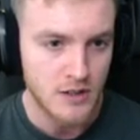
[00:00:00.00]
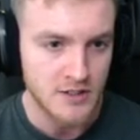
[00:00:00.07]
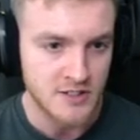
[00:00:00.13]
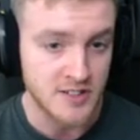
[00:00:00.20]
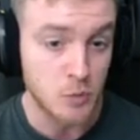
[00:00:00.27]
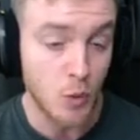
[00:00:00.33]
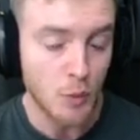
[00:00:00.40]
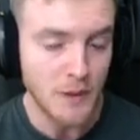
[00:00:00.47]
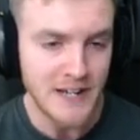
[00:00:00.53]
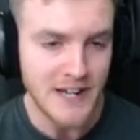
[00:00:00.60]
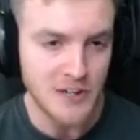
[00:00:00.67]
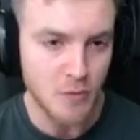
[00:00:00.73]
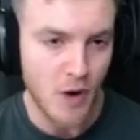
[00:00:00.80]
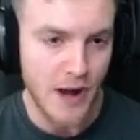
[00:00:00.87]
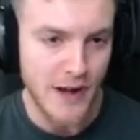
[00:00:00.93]
See, what we
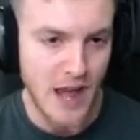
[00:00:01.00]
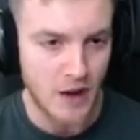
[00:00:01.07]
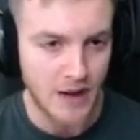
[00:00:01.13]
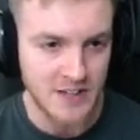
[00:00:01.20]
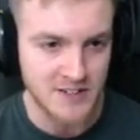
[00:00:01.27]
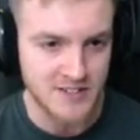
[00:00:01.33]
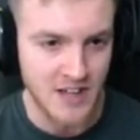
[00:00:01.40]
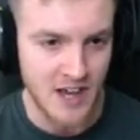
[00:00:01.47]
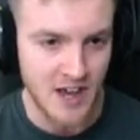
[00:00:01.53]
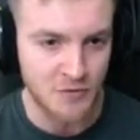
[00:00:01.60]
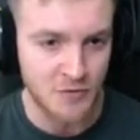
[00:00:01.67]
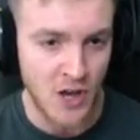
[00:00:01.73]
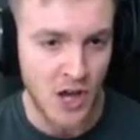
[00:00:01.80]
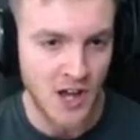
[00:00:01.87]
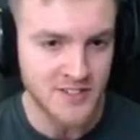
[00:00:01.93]
need right now is uh,
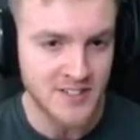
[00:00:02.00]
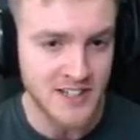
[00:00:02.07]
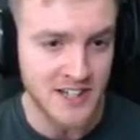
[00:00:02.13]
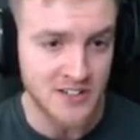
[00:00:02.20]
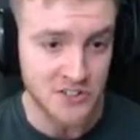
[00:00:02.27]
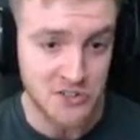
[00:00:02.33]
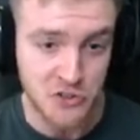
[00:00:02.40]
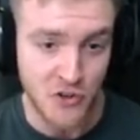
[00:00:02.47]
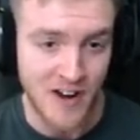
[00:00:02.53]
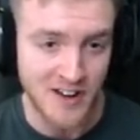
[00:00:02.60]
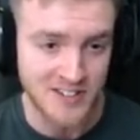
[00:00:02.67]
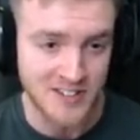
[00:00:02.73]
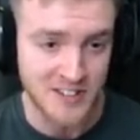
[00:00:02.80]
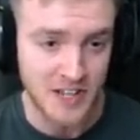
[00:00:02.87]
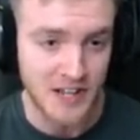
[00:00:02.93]
for her to get
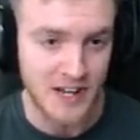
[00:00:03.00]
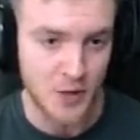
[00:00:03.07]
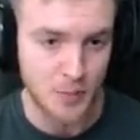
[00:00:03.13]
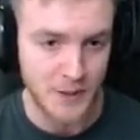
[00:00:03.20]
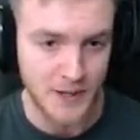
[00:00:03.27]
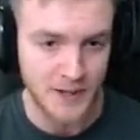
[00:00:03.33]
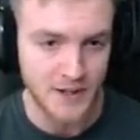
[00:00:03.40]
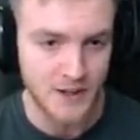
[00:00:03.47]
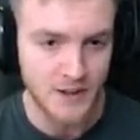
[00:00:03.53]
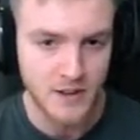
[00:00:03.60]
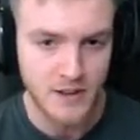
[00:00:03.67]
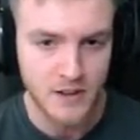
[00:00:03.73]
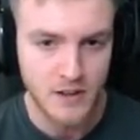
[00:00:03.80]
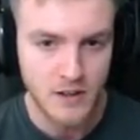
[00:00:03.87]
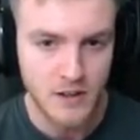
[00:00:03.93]
distracted a little bit.
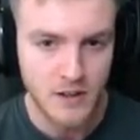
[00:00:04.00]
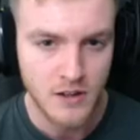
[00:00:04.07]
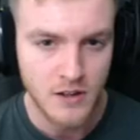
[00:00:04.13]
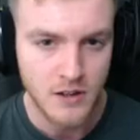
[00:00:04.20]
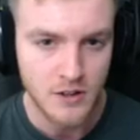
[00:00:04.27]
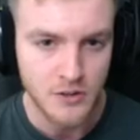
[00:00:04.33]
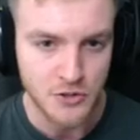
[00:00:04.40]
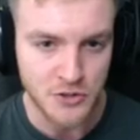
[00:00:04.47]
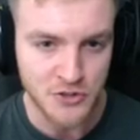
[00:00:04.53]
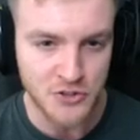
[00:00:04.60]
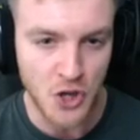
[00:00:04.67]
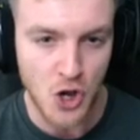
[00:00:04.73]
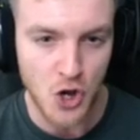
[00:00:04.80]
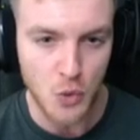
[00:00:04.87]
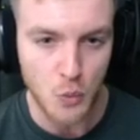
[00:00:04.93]
Just
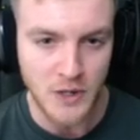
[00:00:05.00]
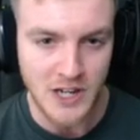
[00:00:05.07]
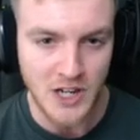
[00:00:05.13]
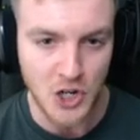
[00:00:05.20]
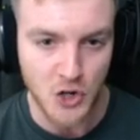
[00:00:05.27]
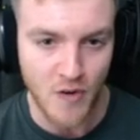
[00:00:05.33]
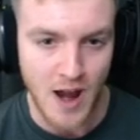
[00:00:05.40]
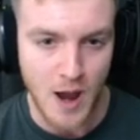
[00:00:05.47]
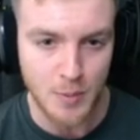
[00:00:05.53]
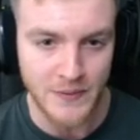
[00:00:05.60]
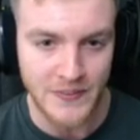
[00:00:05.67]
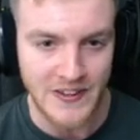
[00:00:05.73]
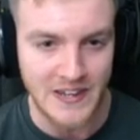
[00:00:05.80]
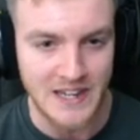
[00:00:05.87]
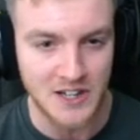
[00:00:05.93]
so we can grab
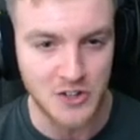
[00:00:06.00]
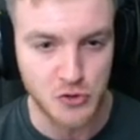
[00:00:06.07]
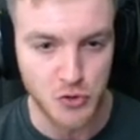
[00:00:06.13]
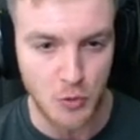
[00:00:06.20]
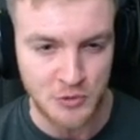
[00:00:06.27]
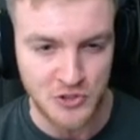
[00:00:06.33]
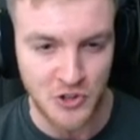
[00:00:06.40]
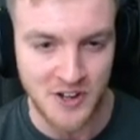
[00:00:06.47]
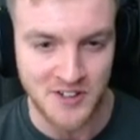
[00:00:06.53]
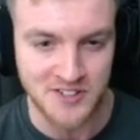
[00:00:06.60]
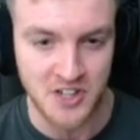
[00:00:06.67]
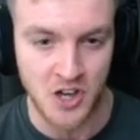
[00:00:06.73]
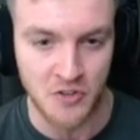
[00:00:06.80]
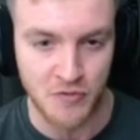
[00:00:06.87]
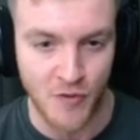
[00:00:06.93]
the drop shot
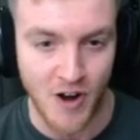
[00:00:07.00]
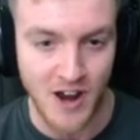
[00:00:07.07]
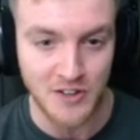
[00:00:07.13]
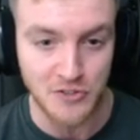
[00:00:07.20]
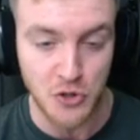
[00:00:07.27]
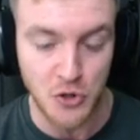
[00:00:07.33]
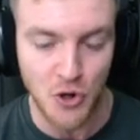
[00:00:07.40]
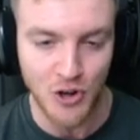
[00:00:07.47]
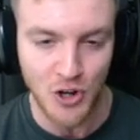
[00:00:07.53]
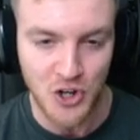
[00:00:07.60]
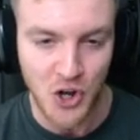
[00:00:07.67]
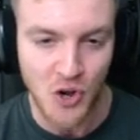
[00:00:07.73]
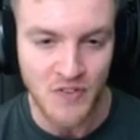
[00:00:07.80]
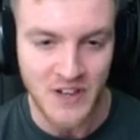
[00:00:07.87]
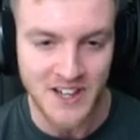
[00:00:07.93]
itself, right? Do not
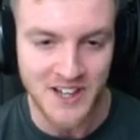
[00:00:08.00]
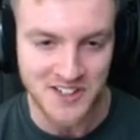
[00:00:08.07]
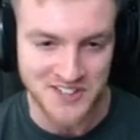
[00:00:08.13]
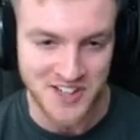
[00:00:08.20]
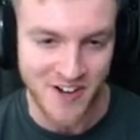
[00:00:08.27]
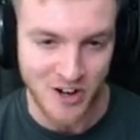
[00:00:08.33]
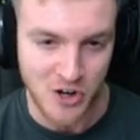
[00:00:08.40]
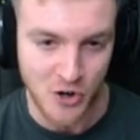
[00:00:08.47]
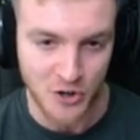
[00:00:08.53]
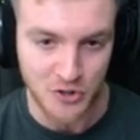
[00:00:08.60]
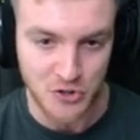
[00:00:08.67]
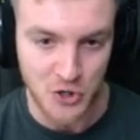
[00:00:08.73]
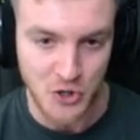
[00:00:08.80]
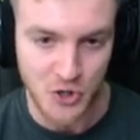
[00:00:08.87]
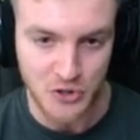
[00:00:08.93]
look over here, Sarah
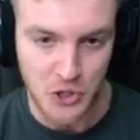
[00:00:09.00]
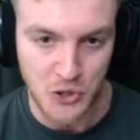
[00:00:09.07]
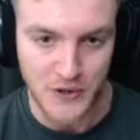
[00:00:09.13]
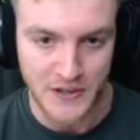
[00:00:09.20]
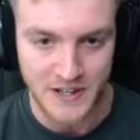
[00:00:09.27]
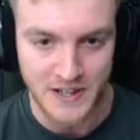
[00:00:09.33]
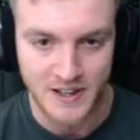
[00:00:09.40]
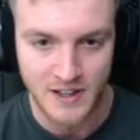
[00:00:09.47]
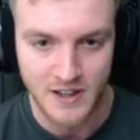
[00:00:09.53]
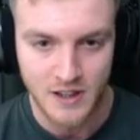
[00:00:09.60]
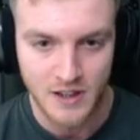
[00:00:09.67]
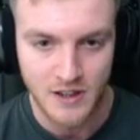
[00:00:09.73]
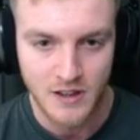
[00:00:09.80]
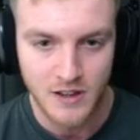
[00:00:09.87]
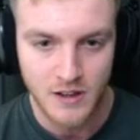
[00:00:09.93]
Connor. Do not do it. So
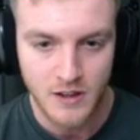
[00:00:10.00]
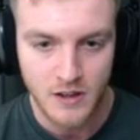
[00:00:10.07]
there